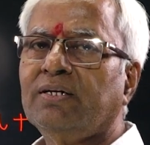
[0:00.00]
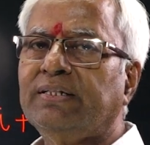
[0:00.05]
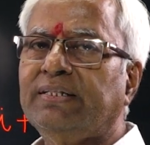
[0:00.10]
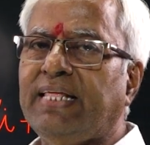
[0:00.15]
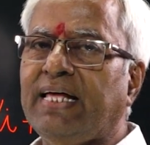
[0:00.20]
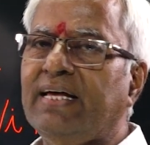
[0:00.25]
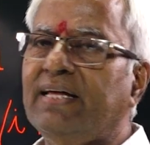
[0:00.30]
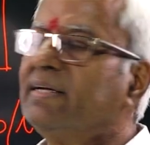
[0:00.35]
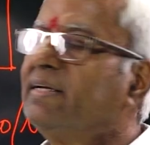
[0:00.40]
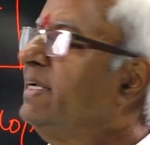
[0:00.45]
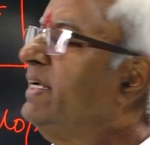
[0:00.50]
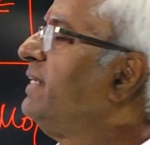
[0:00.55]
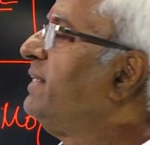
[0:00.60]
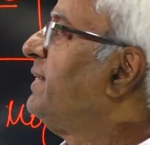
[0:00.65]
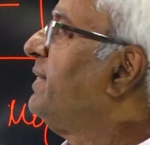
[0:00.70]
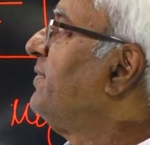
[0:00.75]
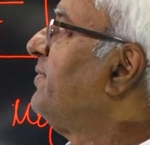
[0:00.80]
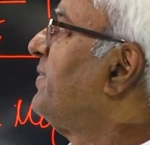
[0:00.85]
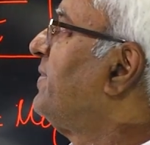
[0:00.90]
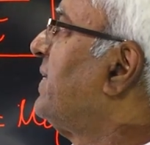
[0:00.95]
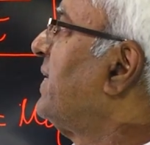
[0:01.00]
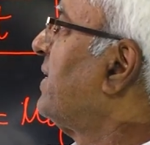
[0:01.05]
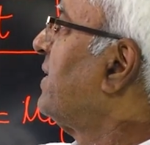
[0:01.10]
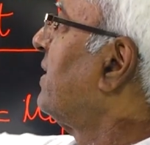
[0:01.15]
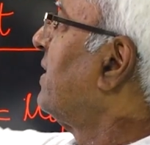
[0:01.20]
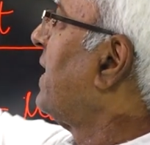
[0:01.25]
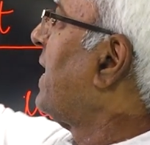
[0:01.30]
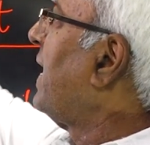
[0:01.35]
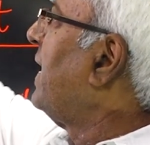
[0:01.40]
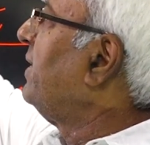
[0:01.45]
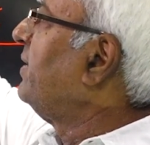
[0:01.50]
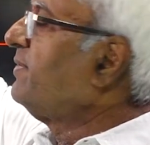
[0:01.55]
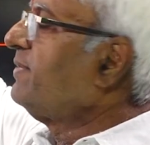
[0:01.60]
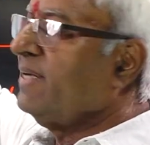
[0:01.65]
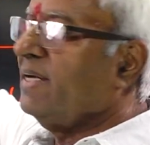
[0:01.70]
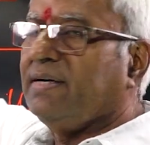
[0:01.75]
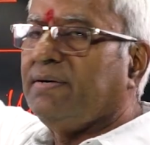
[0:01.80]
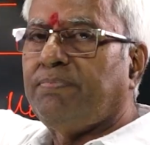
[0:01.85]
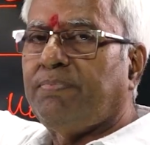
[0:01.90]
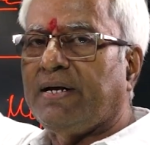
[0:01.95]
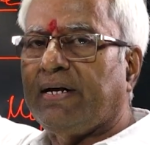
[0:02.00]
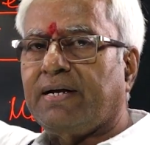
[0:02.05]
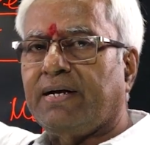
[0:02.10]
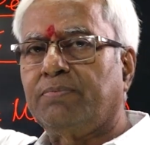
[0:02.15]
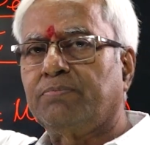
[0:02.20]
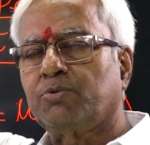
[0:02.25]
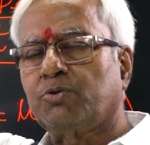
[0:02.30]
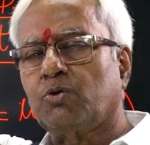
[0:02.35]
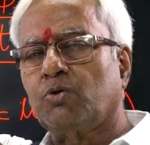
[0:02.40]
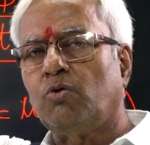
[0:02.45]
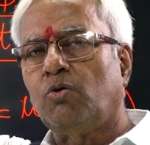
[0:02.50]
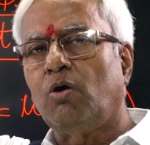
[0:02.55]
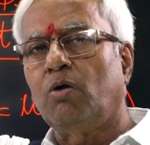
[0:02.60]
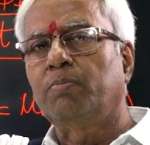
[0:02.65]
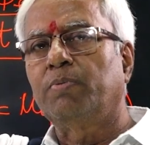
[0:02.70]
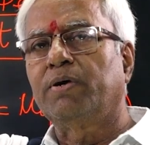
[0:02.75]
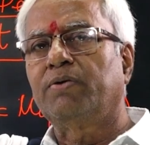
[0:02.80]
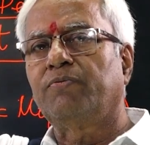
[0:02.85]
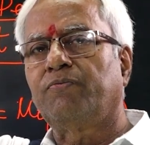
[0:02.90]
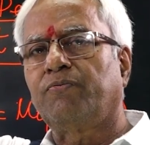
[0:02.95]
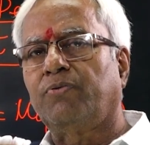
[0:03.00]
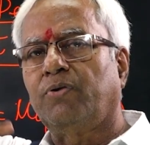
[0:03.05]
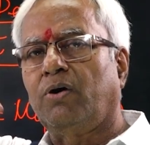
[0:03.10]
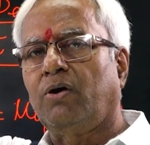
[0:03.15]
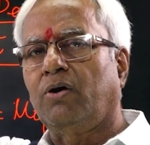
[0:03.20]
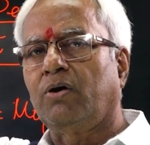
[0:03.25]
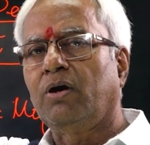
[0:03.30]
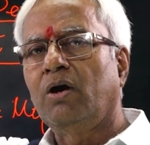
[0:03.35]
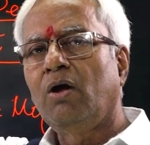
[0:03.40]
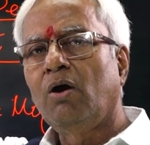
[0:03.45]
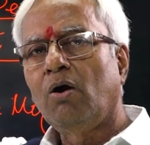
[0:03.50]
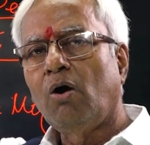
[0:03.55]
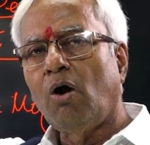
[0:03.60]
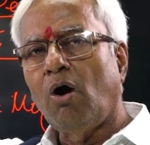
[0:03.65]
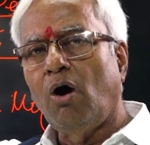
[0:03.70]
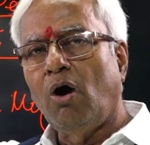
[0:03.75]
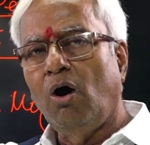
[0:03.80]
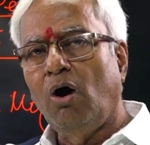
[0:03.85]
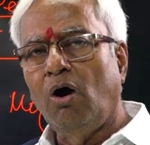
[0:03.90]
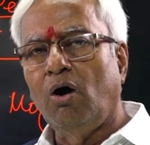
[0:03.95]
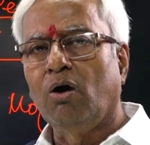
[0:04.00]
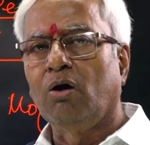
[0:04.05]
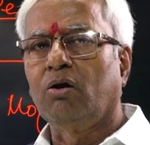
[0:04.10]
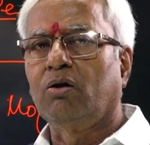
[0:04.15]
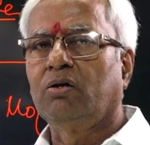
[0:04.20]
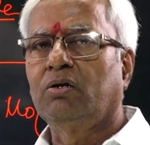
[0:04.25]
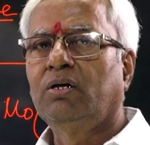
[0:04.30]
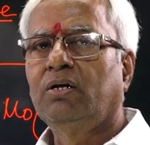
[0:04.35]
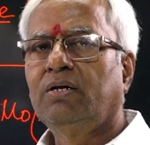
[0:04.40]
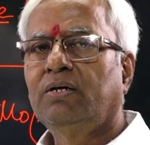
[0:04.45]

then it is generalized and becomes common for all.